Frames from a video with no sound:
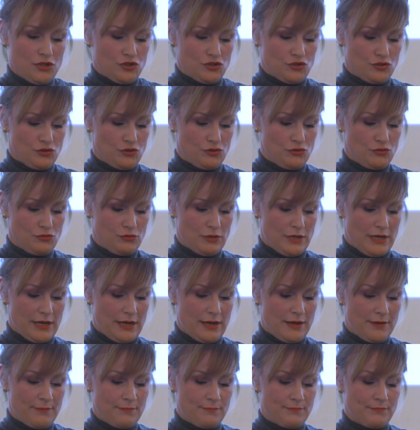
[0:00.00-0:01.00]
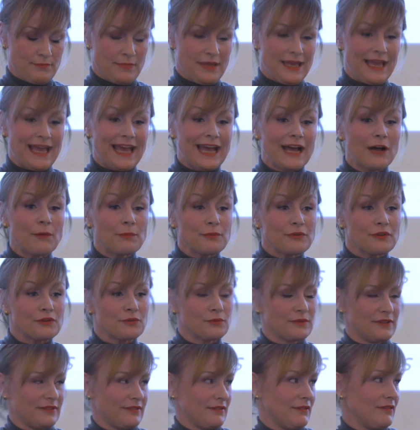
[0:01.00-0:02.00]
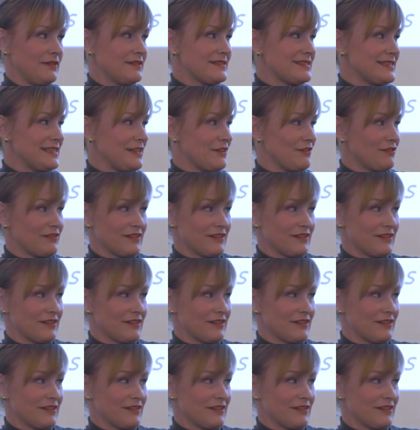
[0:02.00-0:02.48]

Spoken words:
to help you with all the